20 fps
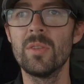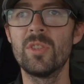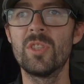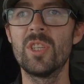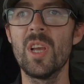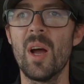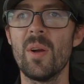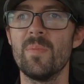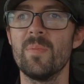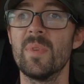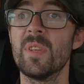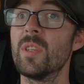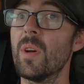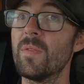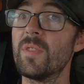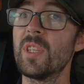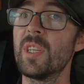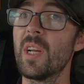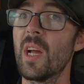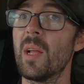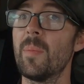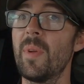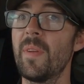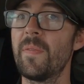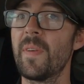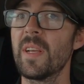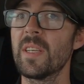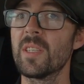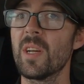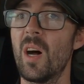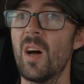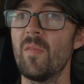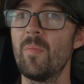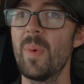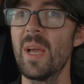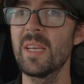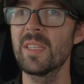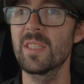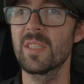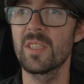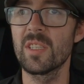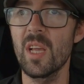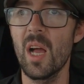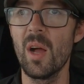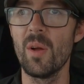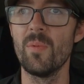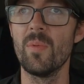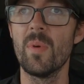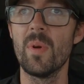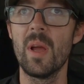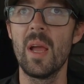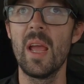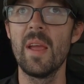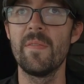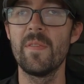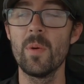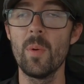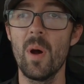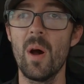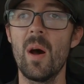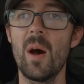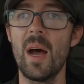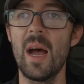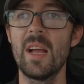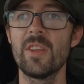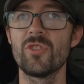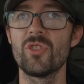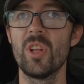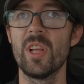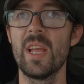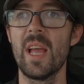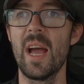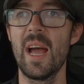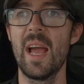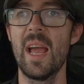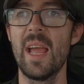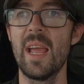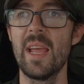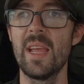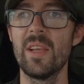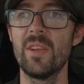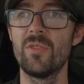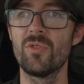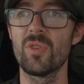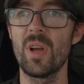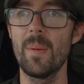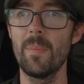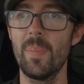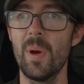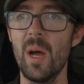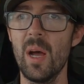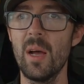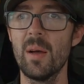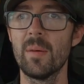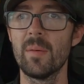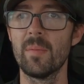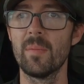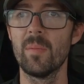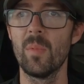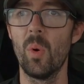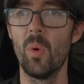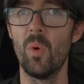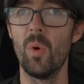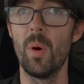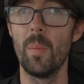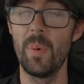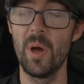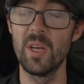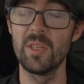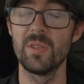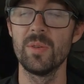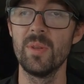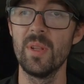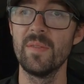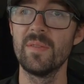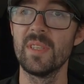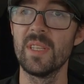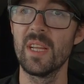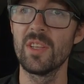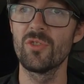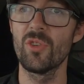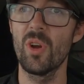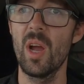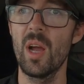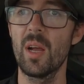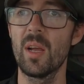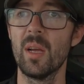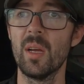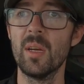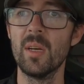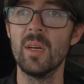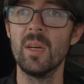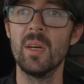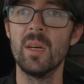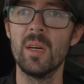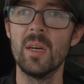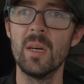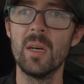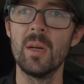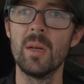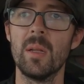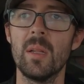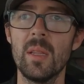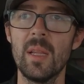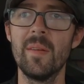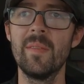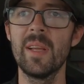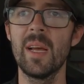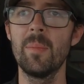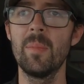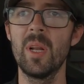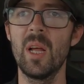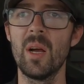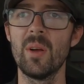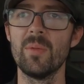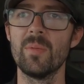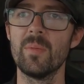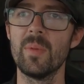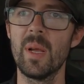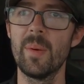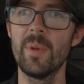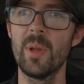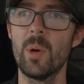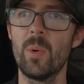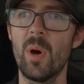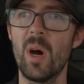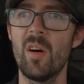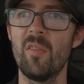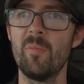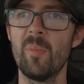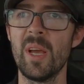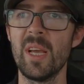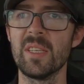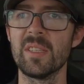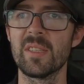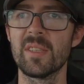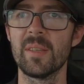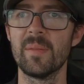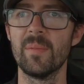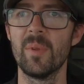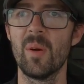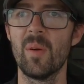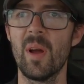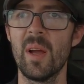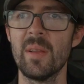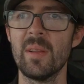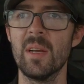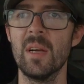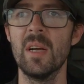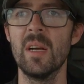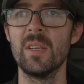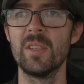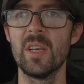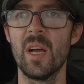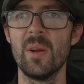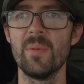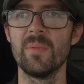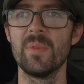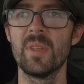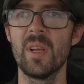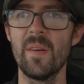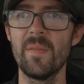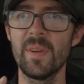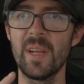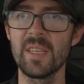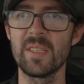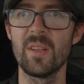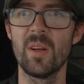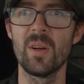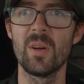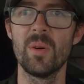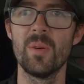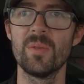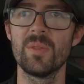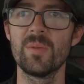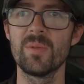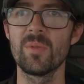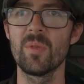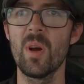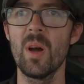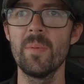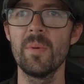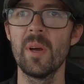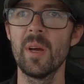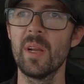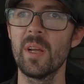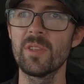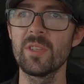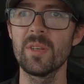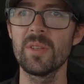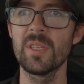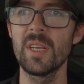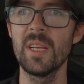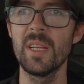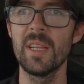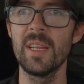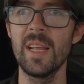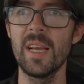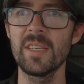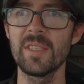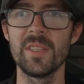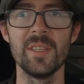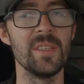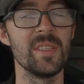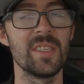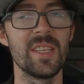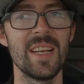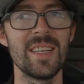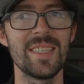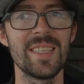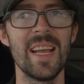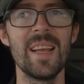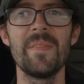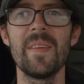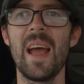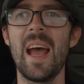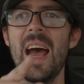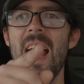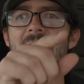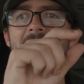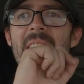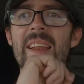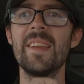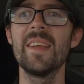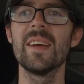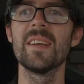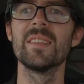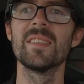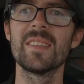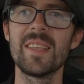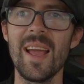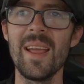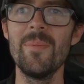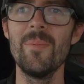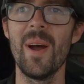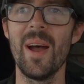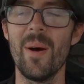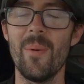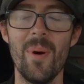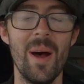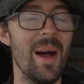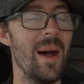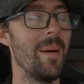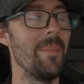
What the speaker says: So, there's obviously going to be things that I've missed. So, if you are actually a tramper or a person who lives in their truck, leave it down below. Let me know what I've missed. Alright? So, don't forget to like, comment, and subscribe. And I shall see you in the next one. Stay safe and stay well.